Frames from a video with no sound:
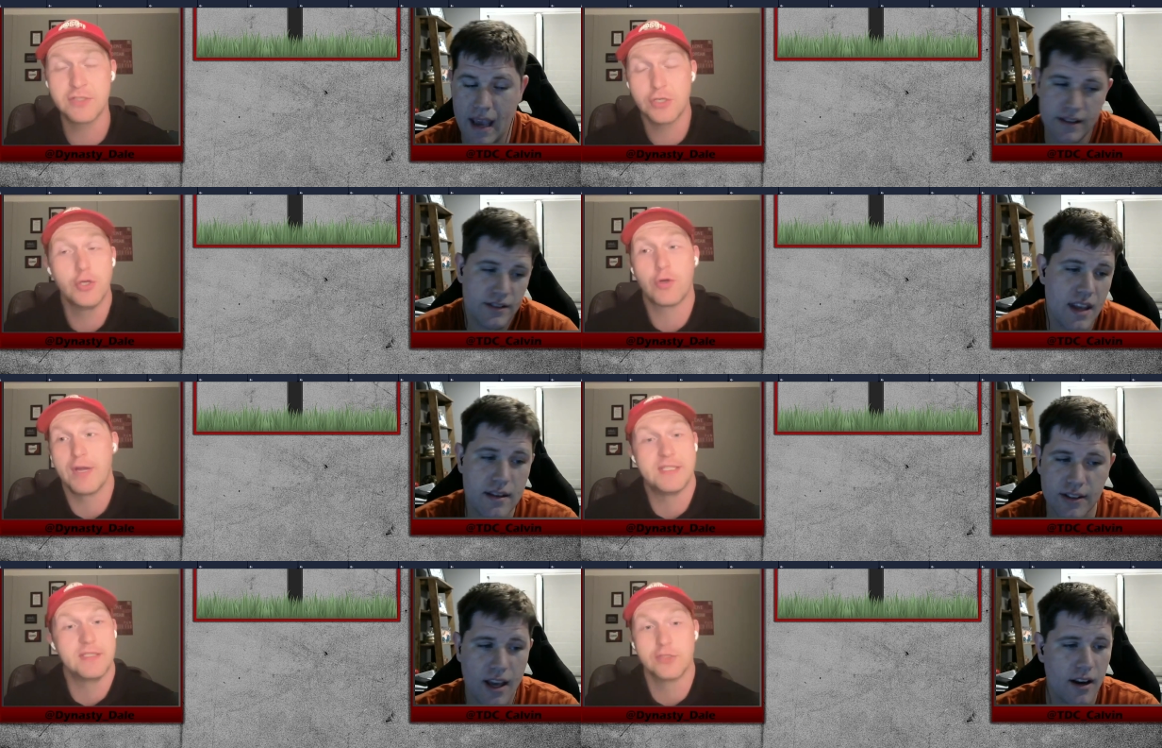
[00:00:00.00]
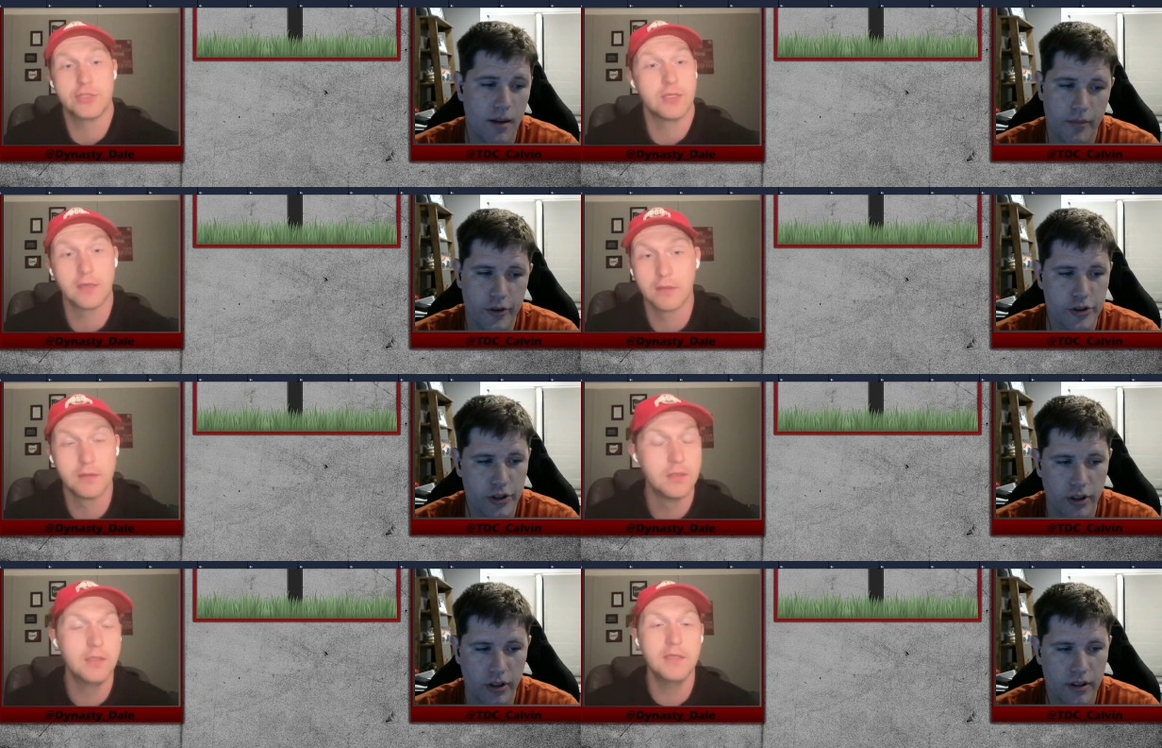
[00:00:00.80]
Speaker 1: he's, he's set up for
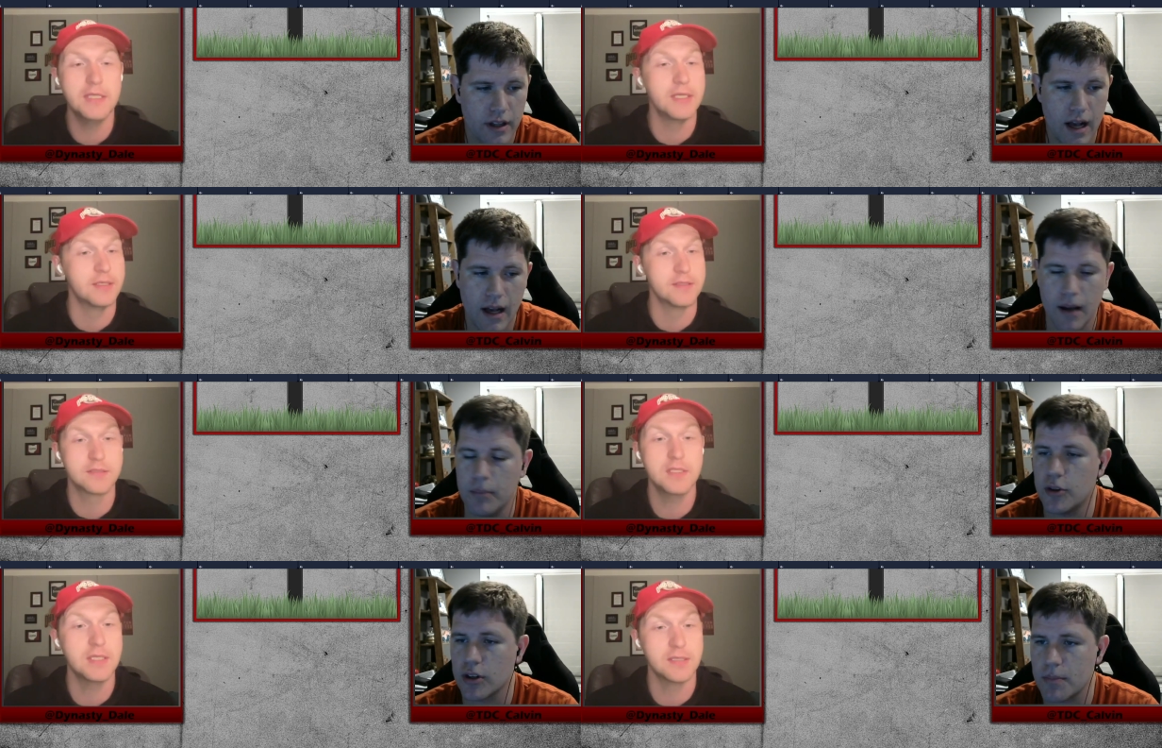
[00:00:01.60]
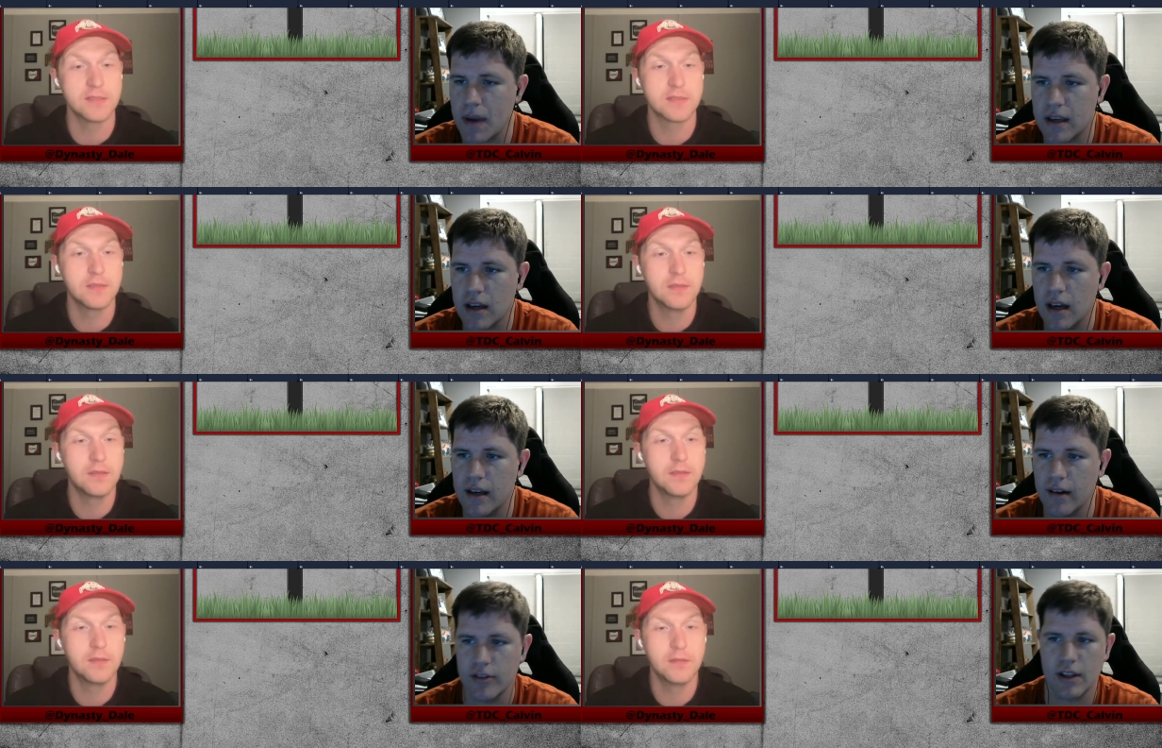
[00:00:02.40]
sure. Um, took the pay cut,
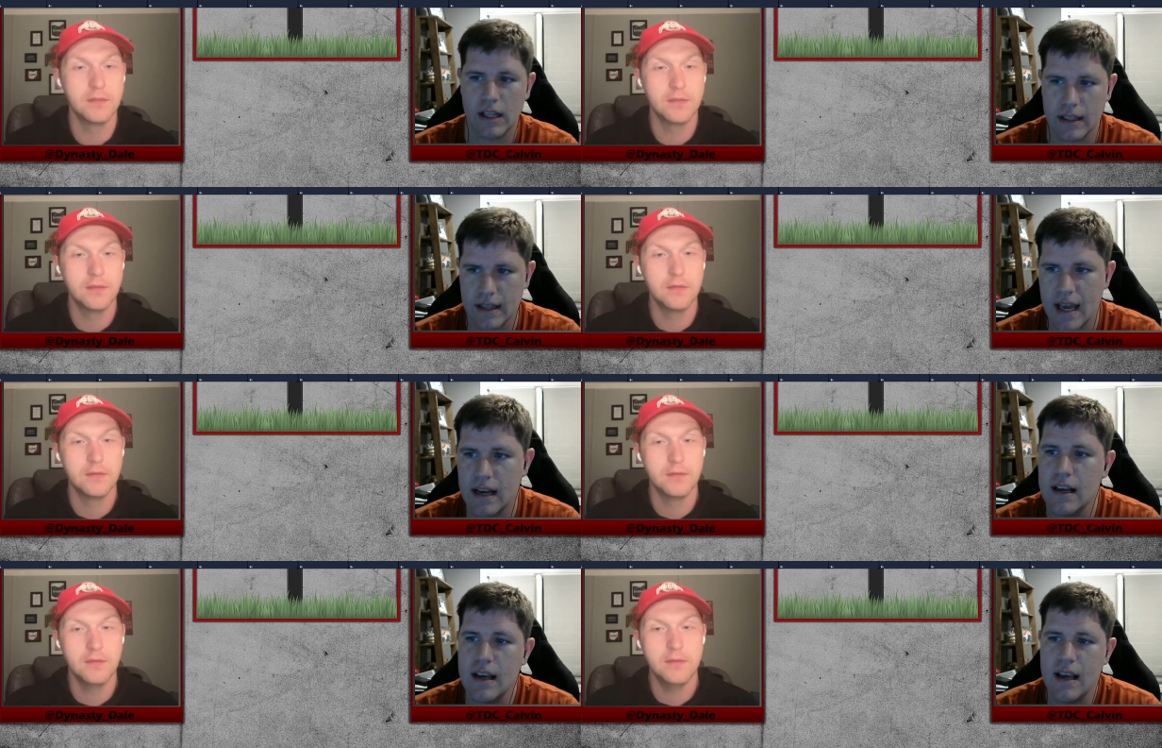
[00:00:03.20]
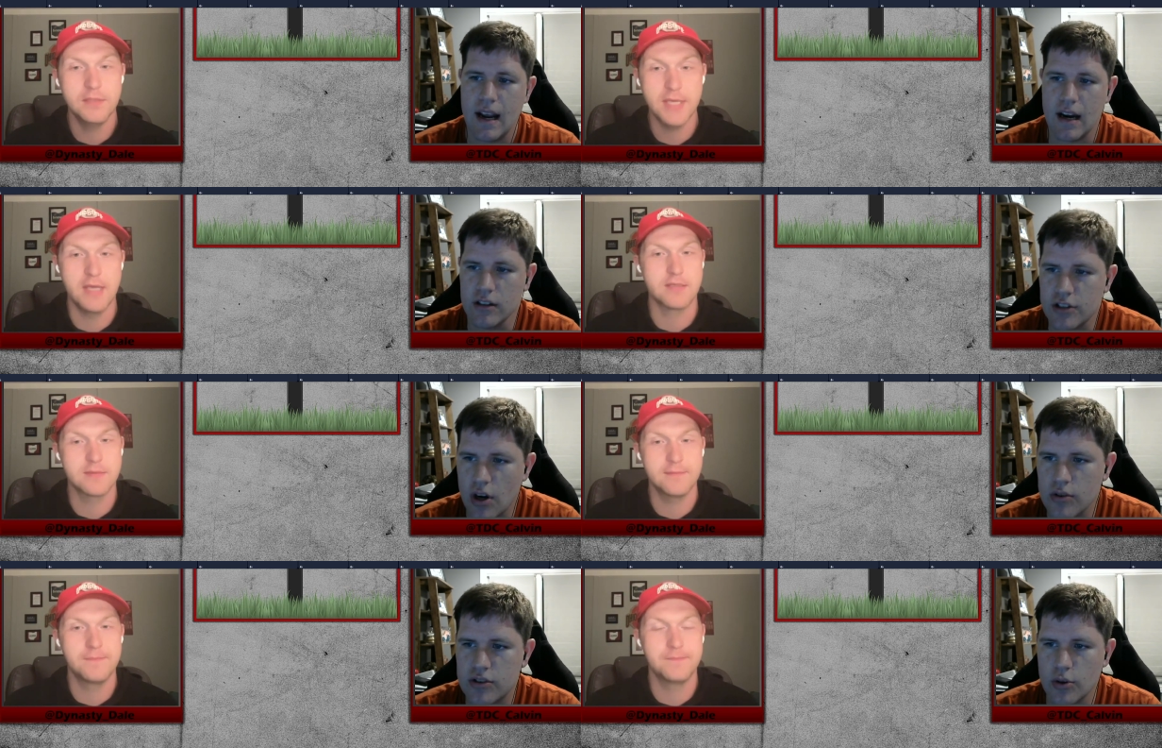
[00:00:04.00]
everything like that. Aaron
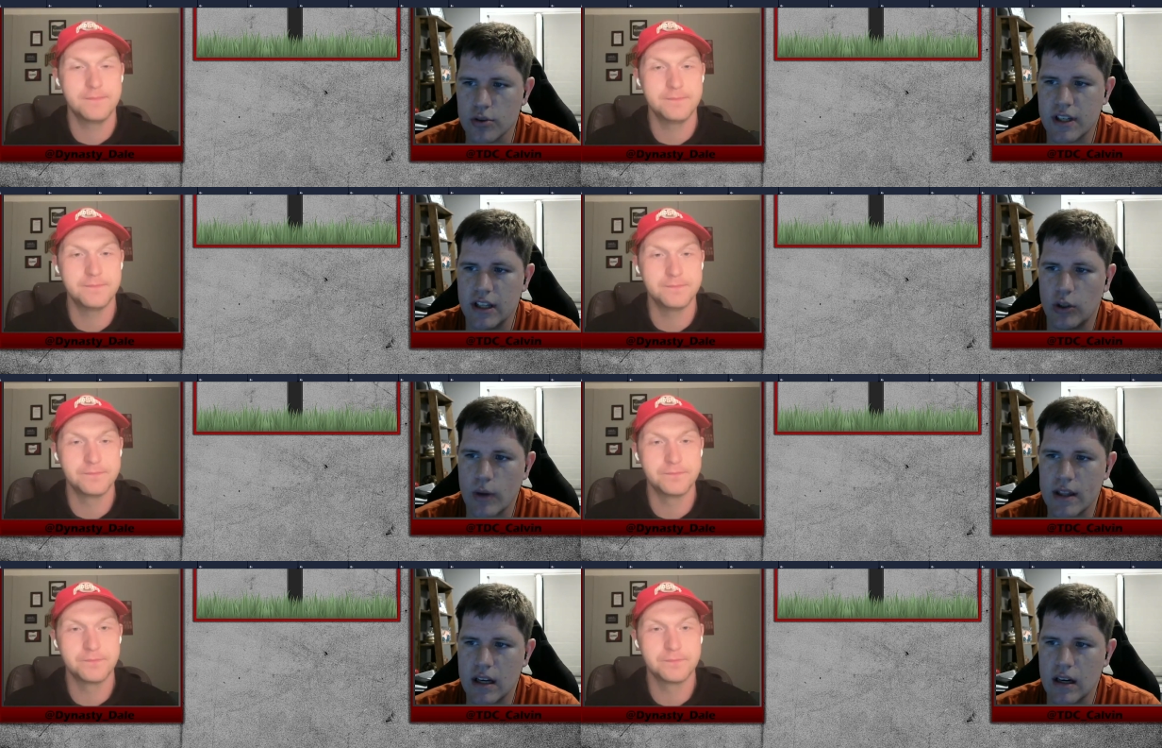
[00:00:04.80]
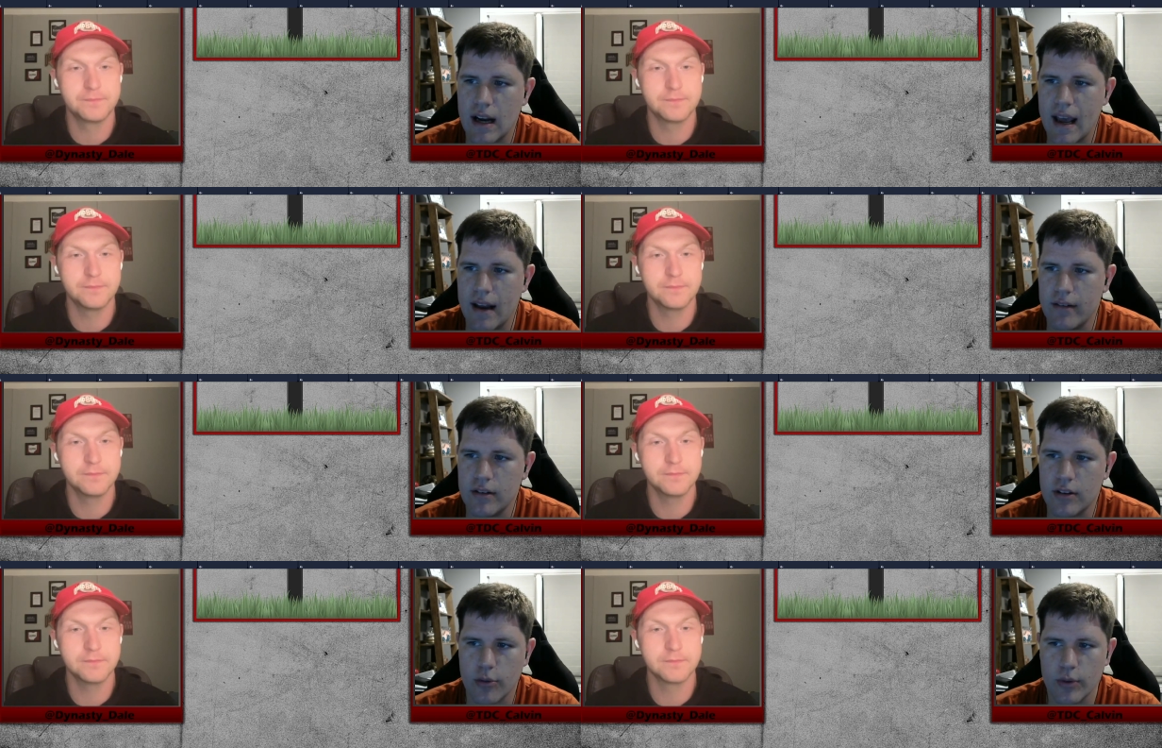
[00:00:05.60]
Jones, George Kittle, right there at
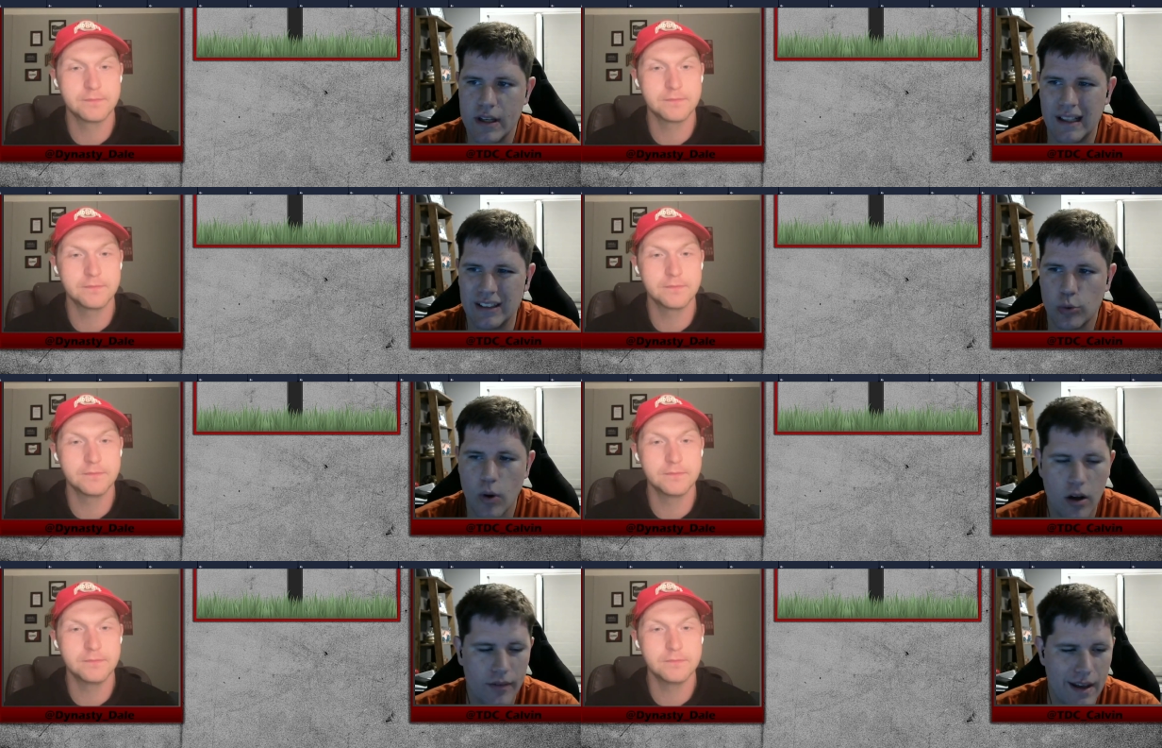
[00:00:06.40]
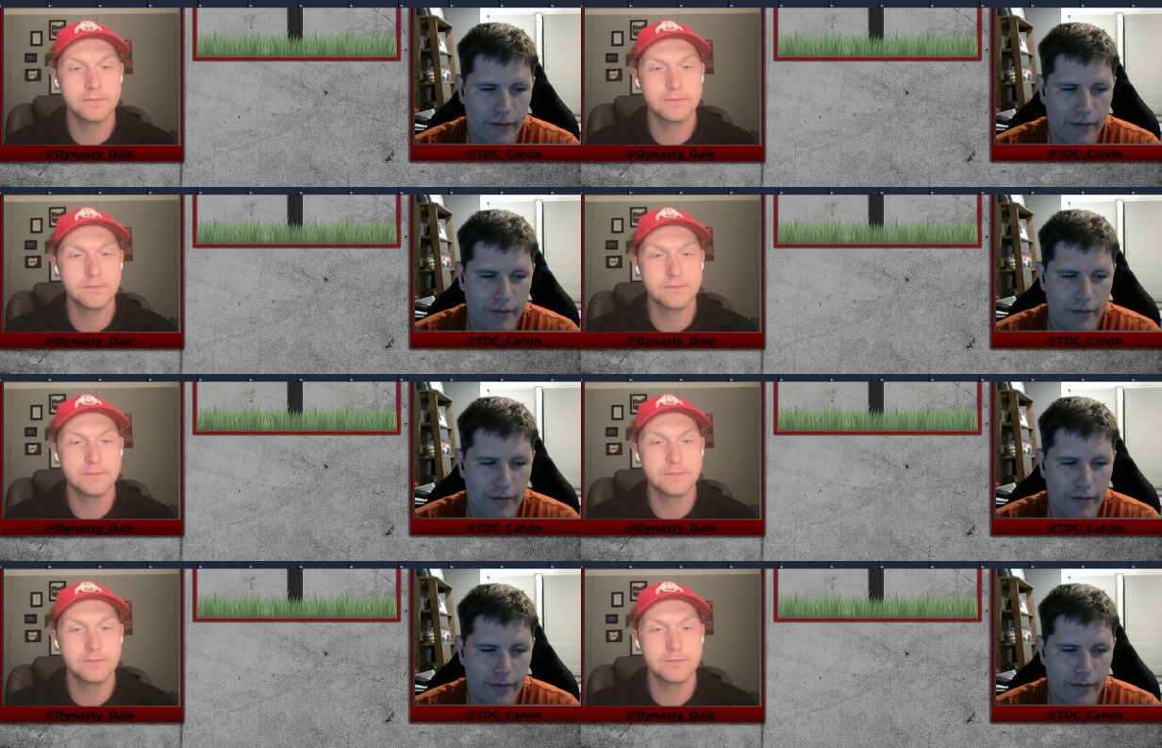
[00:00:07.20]
three twelve and